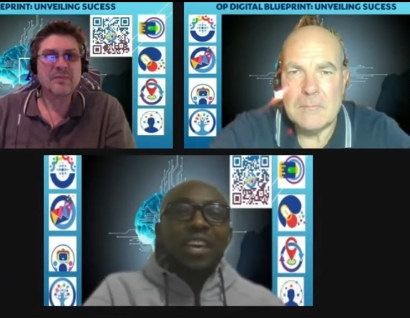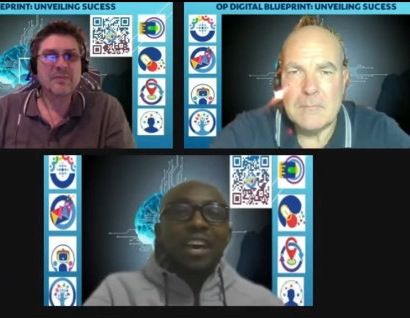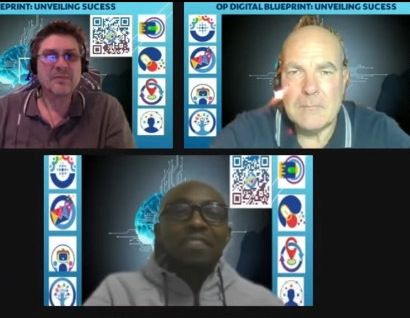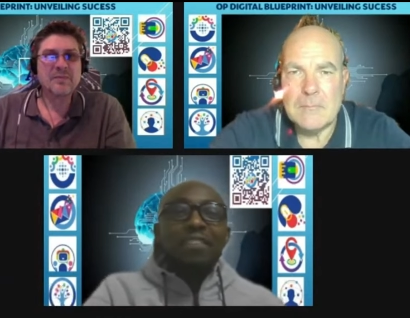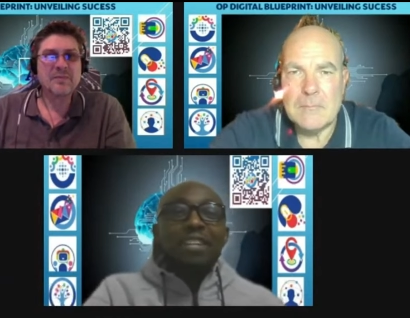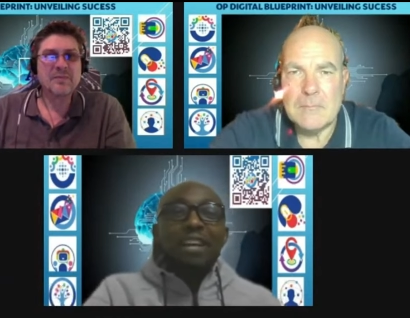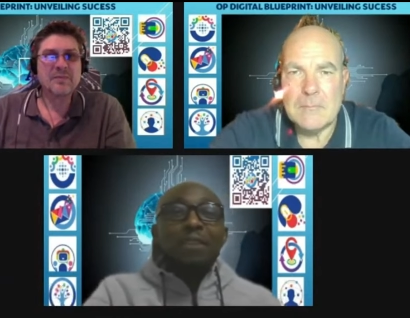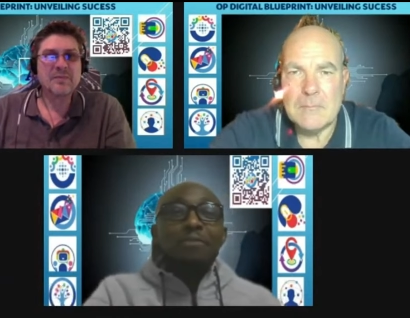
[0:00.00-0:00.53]

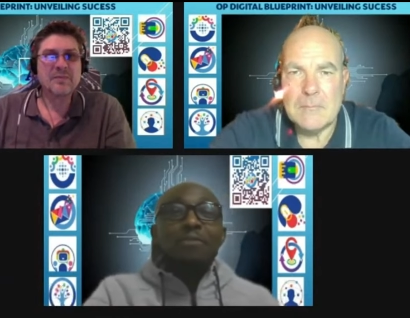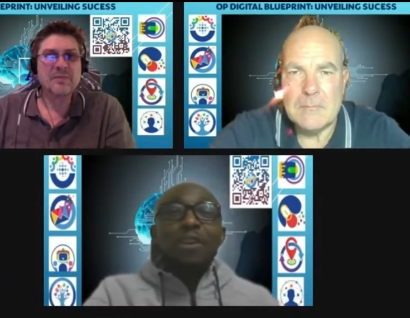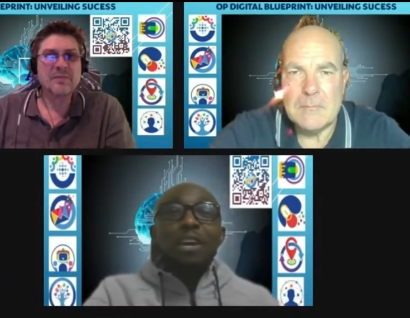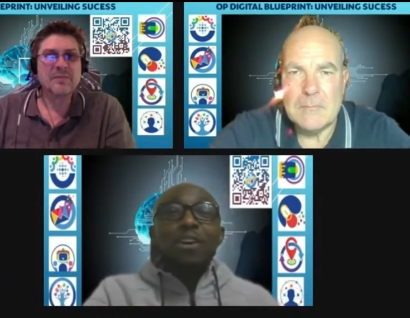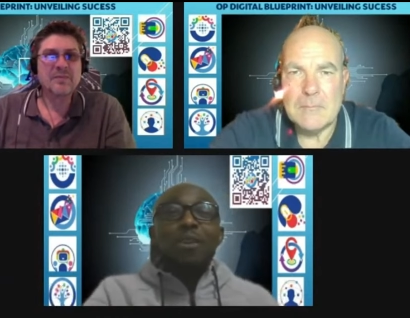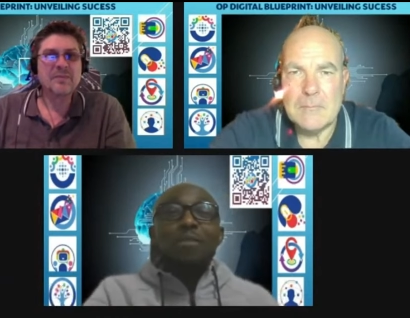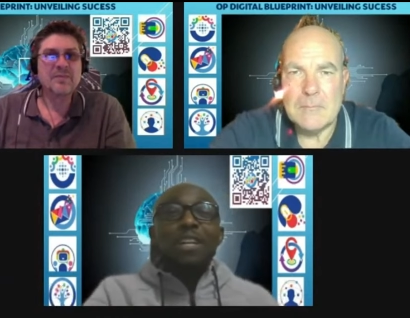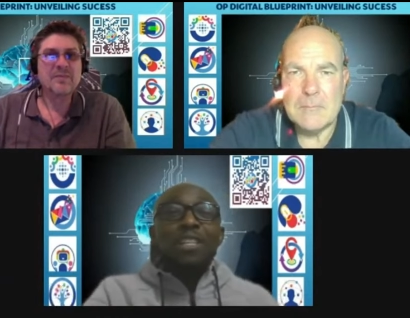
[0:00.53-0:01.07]
Speaker 1: Every time you wake
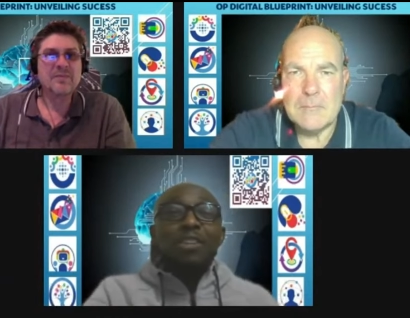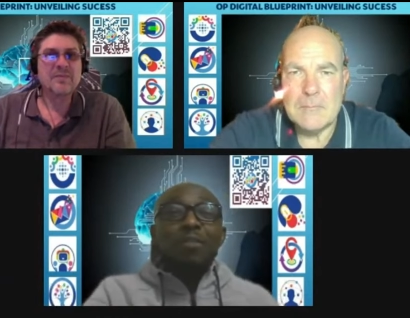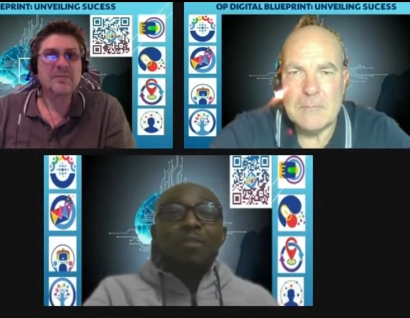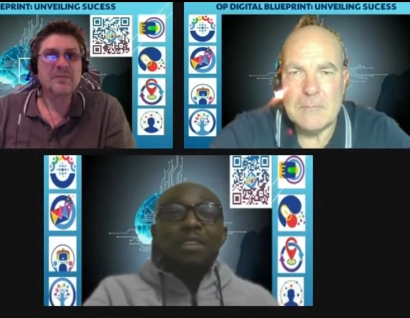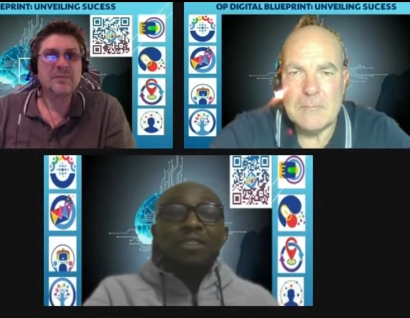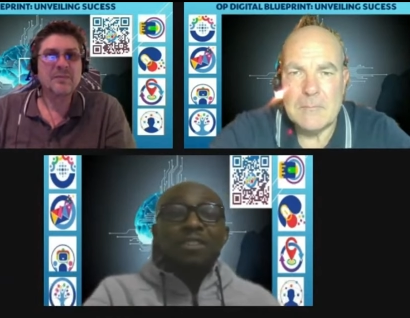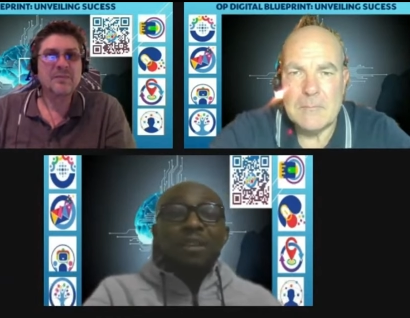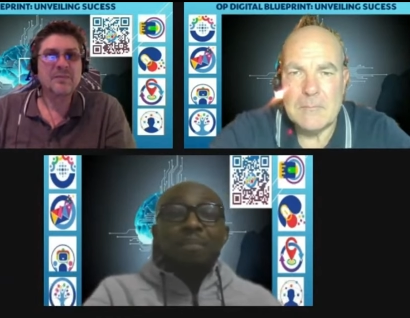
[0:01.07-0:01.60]
up, there's something
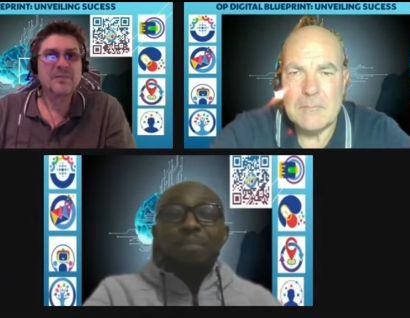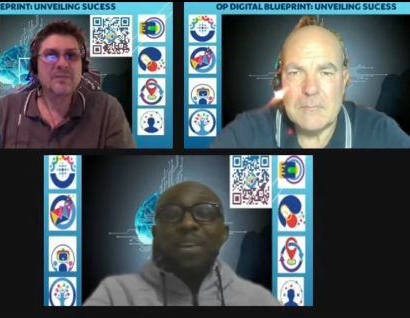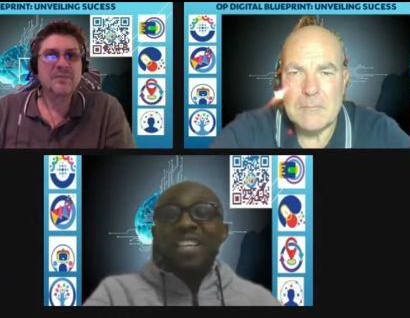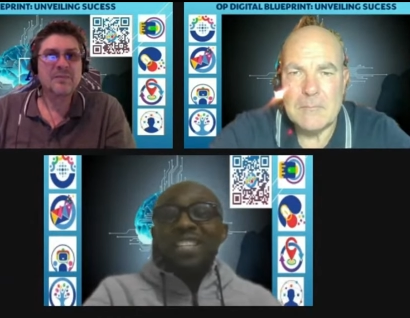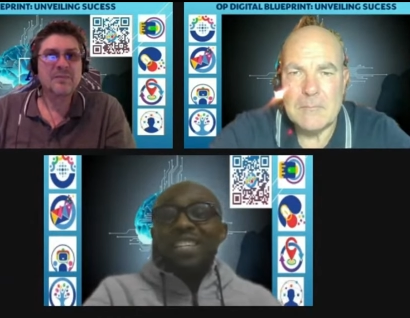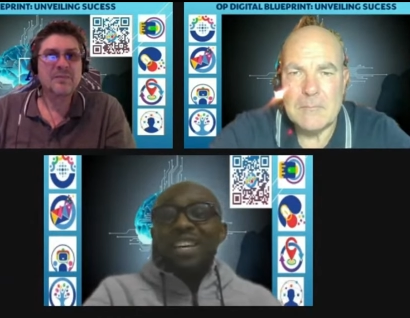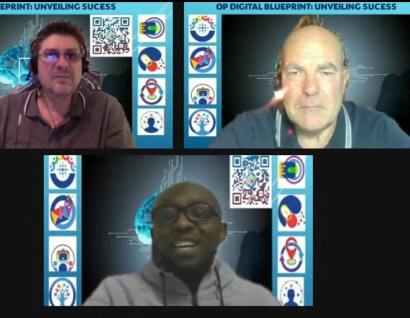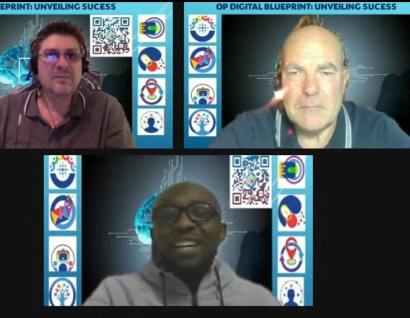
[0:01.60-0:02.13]
new. The
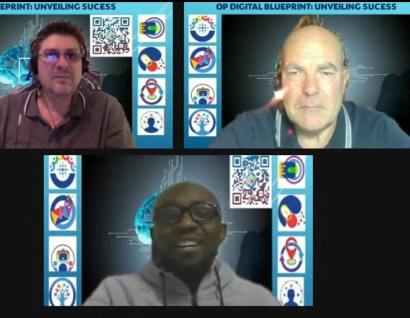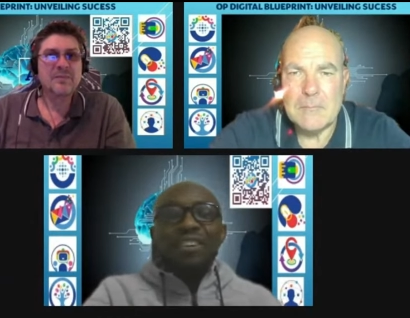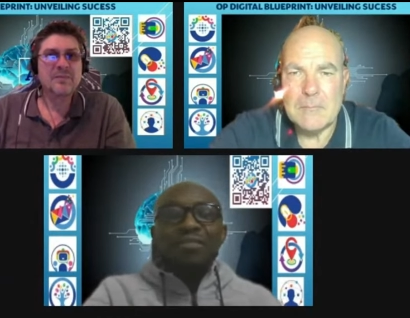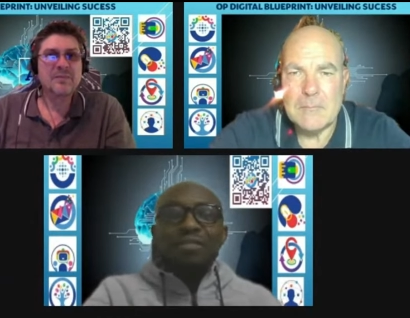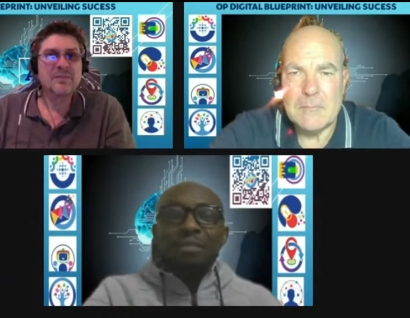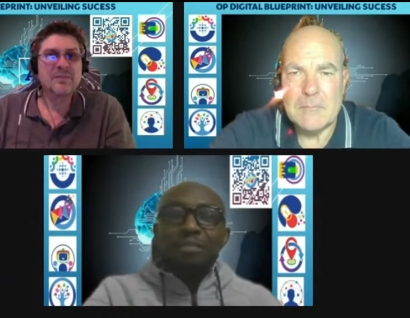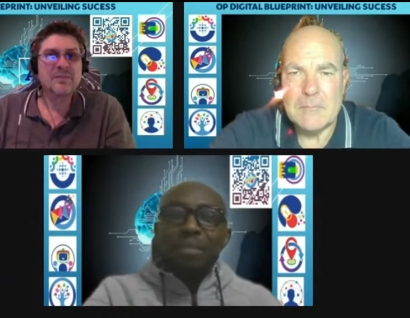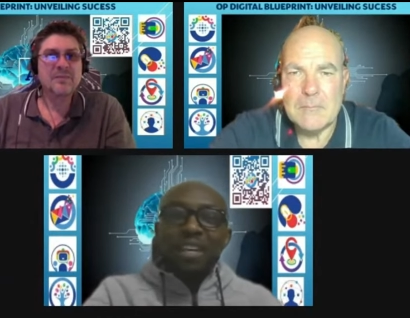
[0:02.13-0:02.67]
pixel of
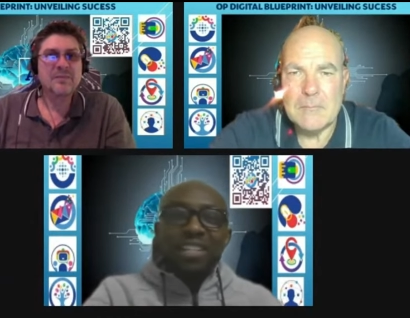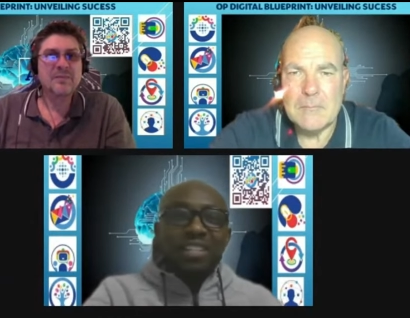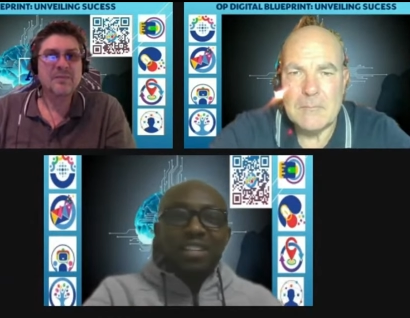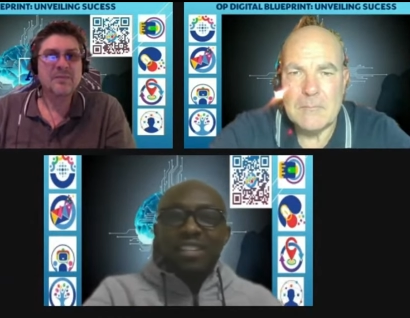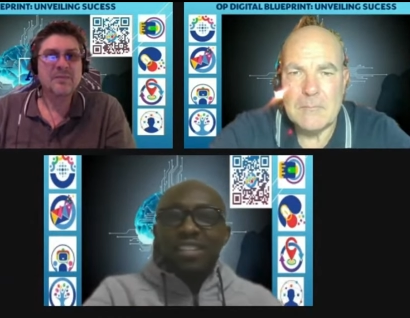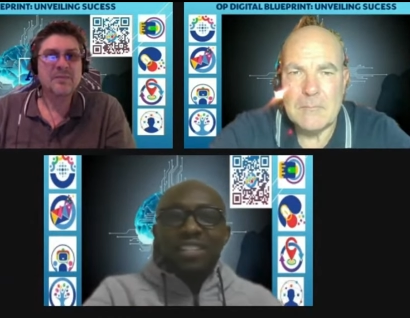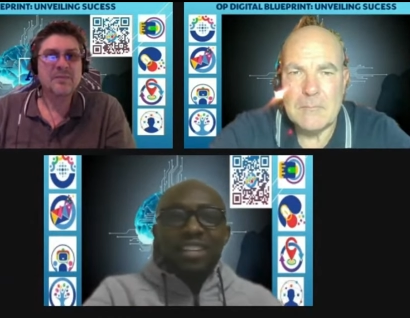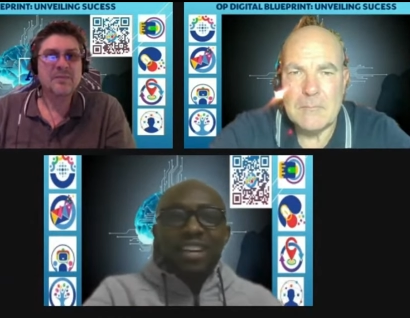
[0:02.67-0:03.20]
the
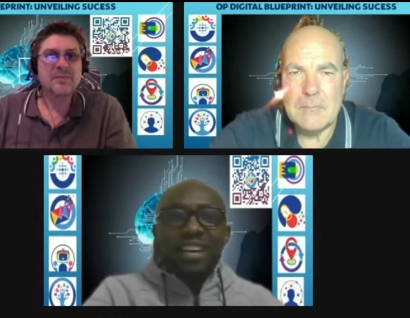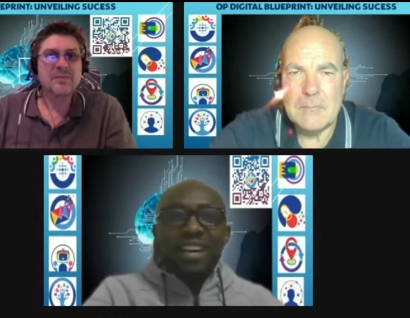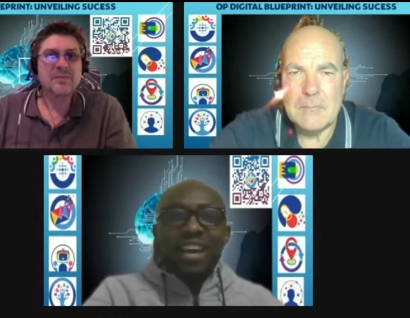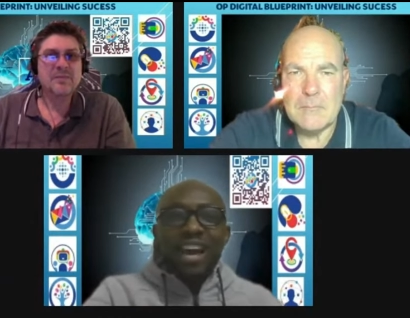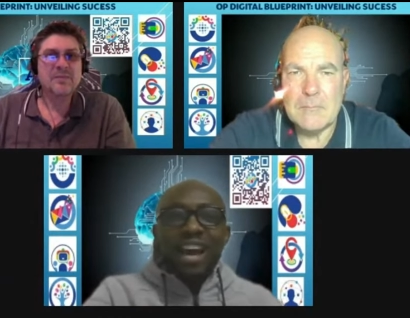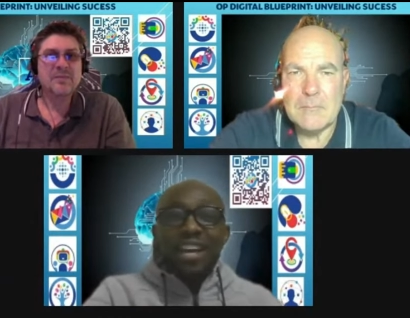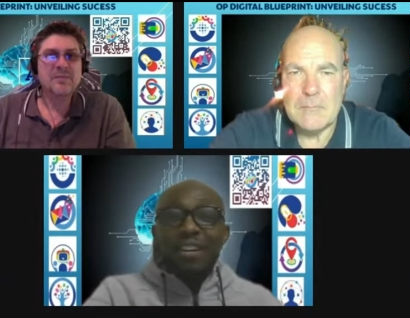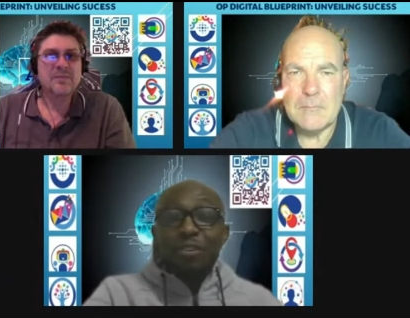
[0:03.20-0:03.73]
pictures.
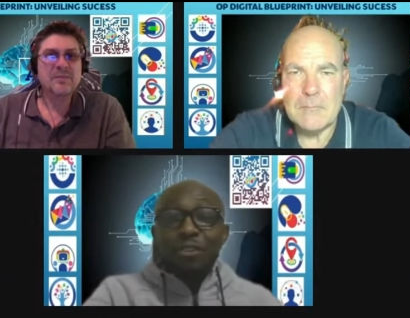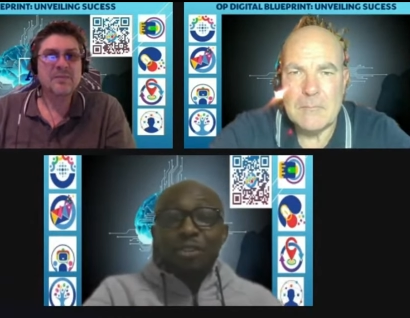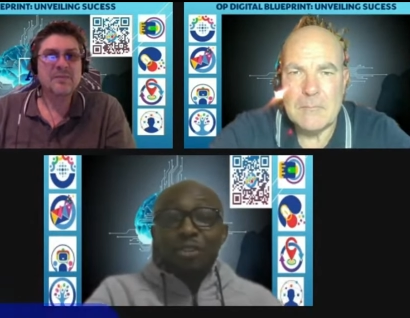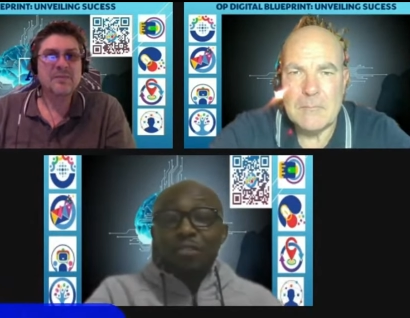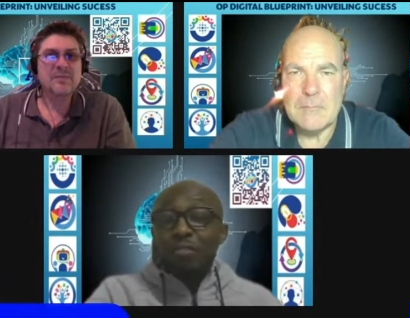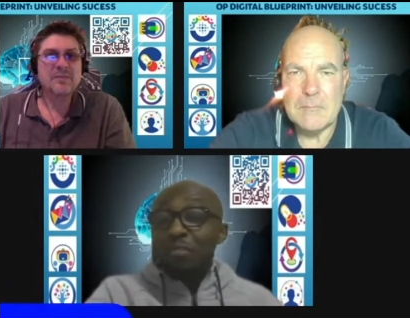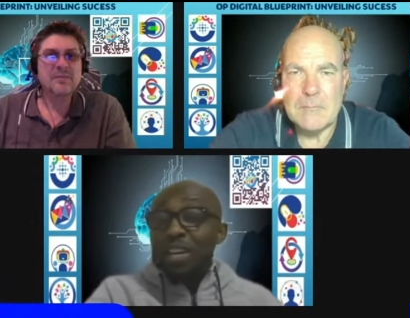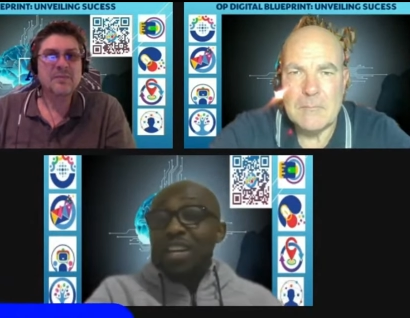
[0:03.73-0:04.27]
And those
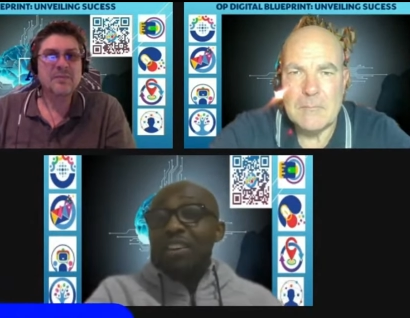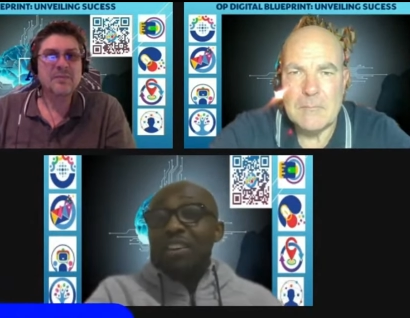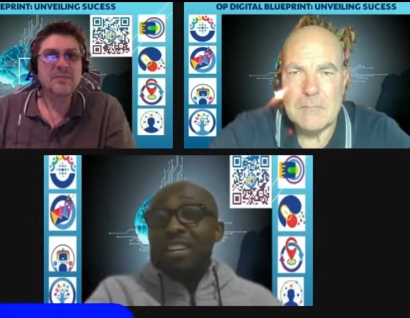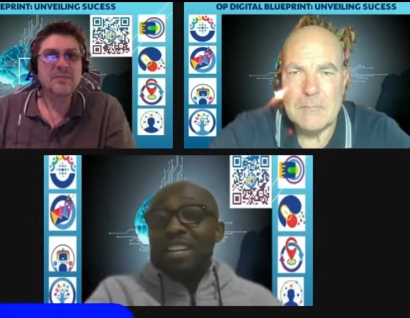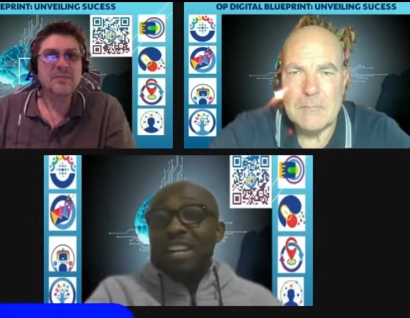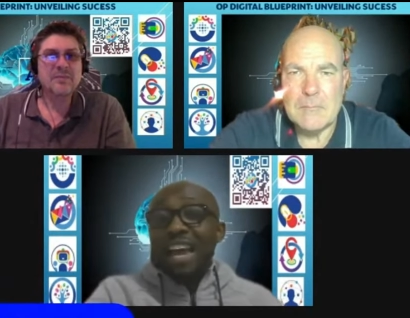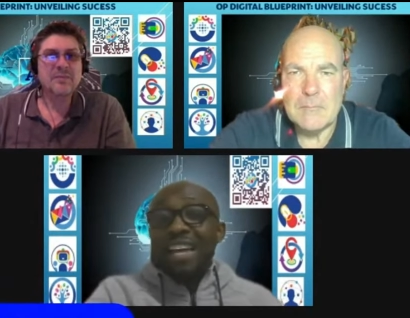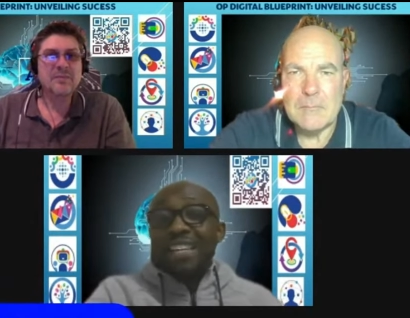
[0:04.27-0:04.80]
who've been on
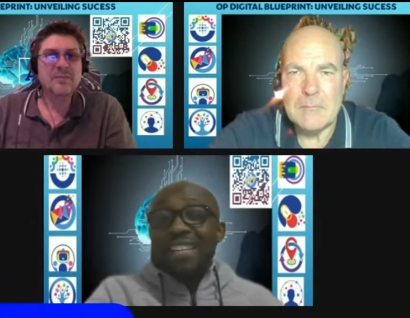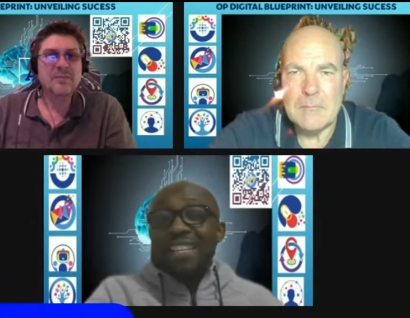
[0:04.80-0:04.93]
it like